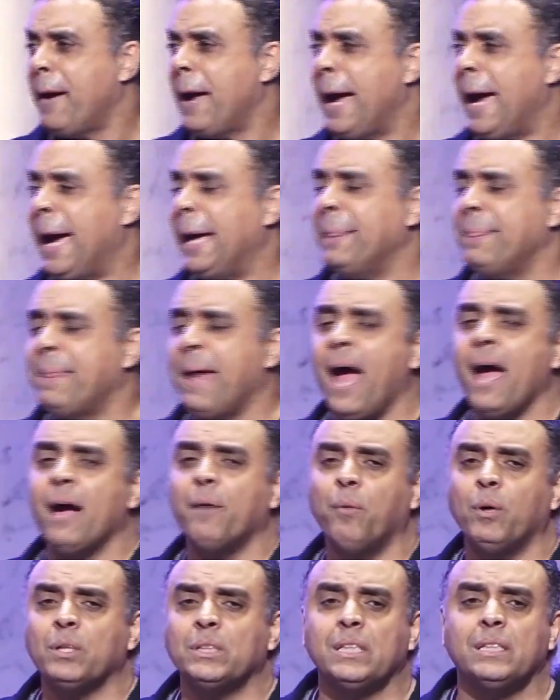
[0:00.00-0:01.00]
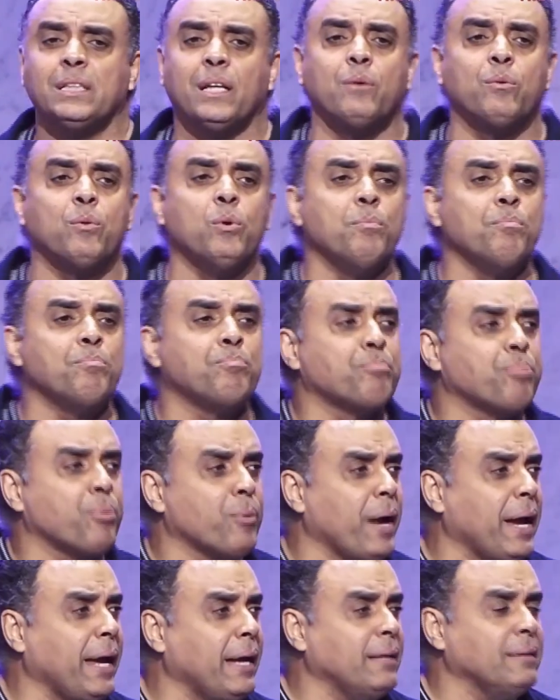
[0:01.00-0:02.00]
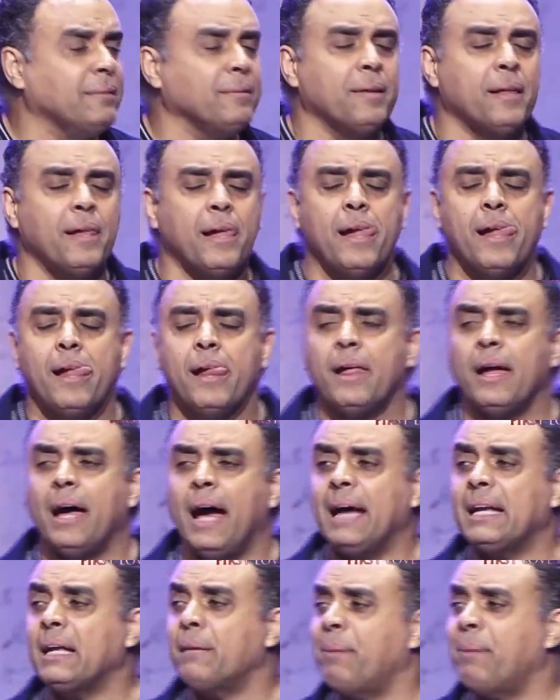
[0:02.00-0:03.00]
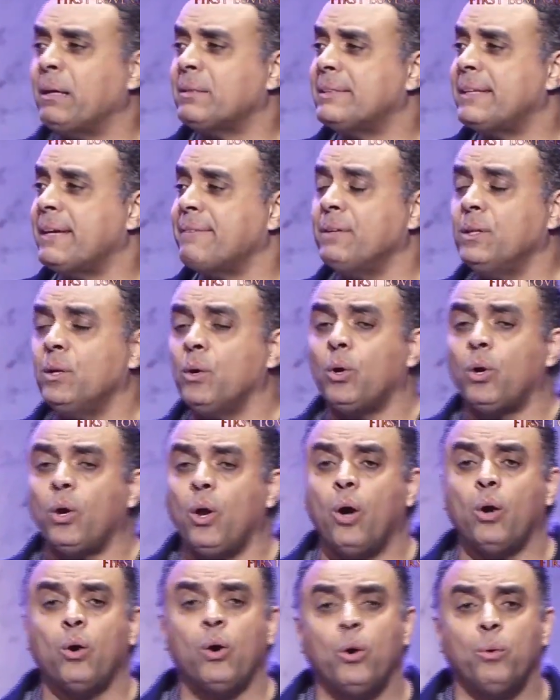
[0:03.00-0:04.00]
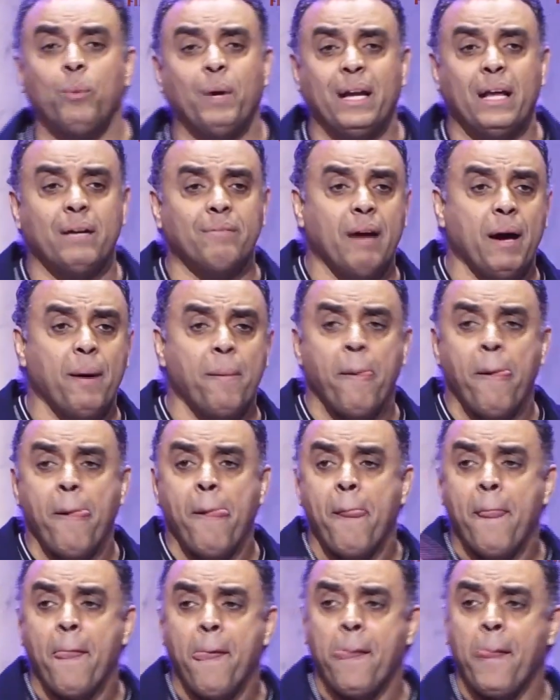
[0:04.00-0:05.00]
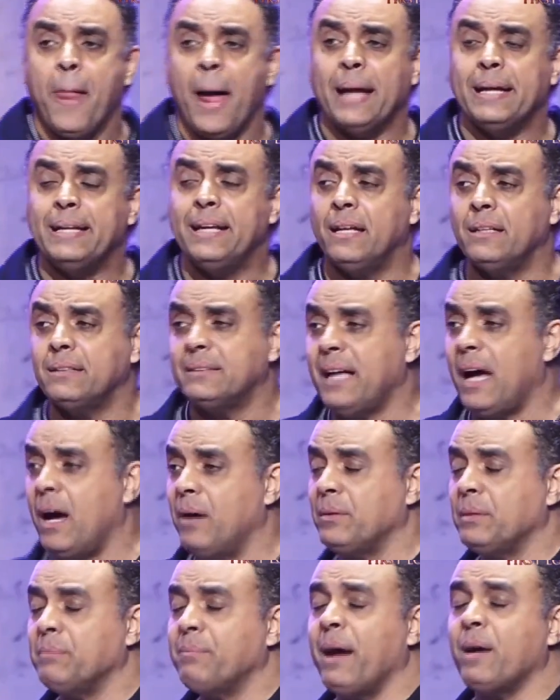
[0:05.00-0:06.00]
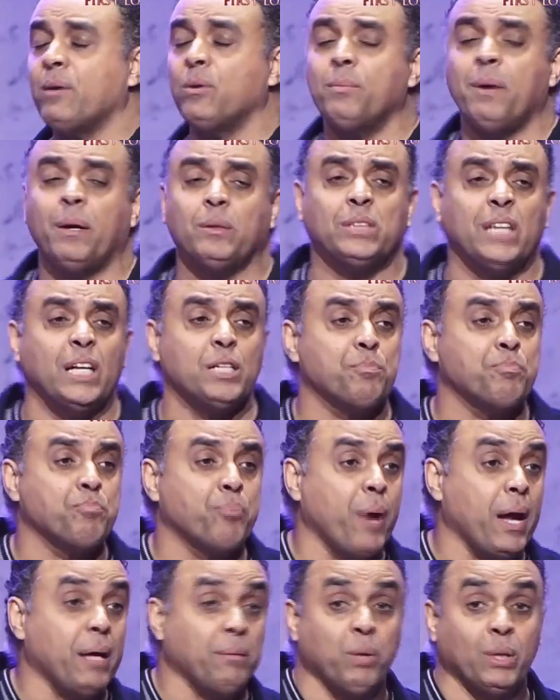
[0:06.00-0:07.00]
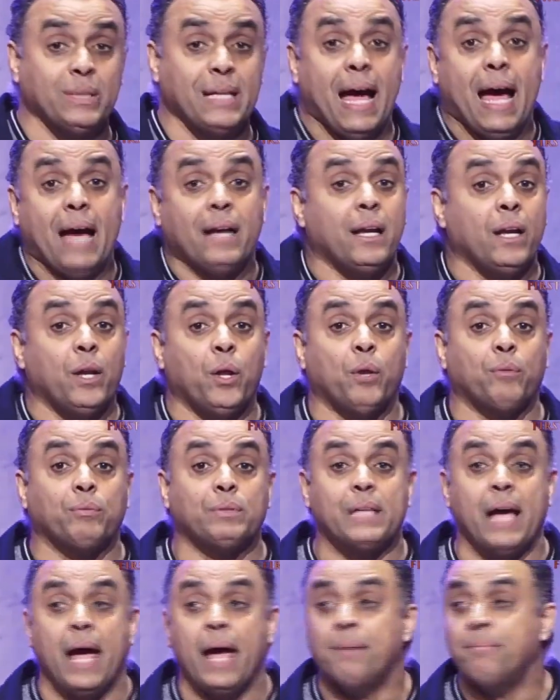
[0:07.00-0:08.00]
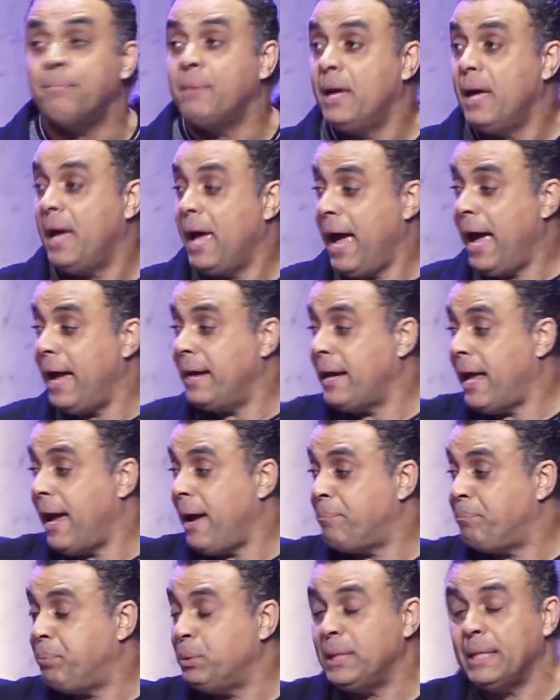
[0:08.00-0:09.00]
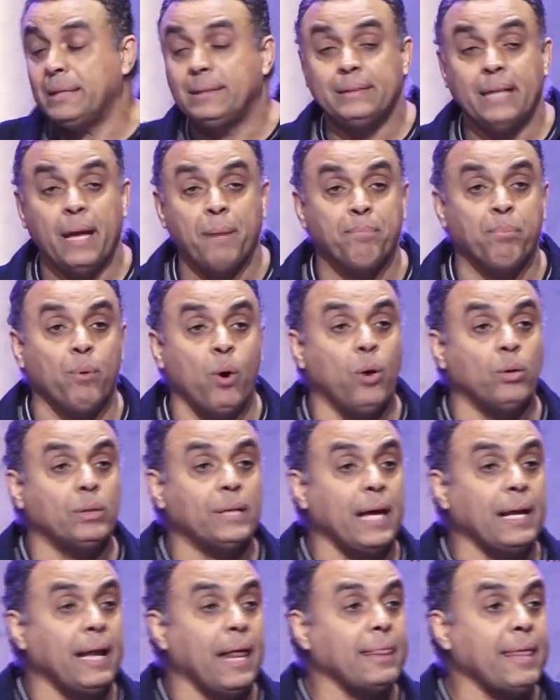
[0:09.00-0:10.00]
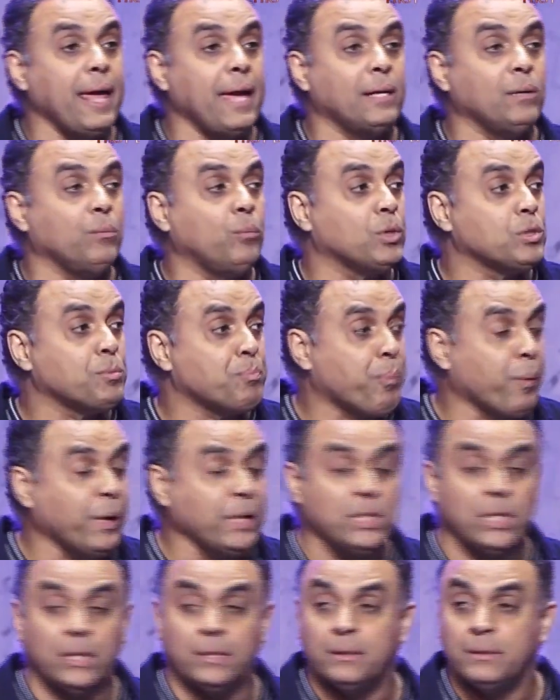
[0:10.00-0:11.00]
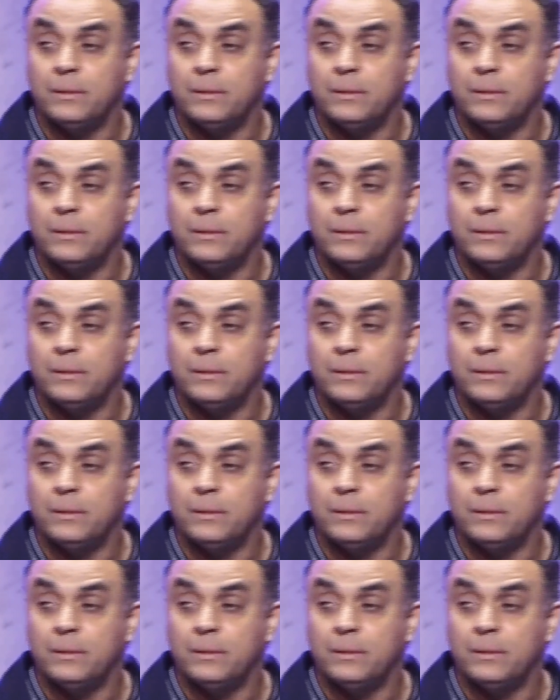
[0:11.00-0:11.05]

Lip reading: And there I was in the room praying. At about 7 o'clock or whenever, I knelt down in my room. I was just praying because I had a lot of time. And I put the tape on. Kenneth Hagin was preaching.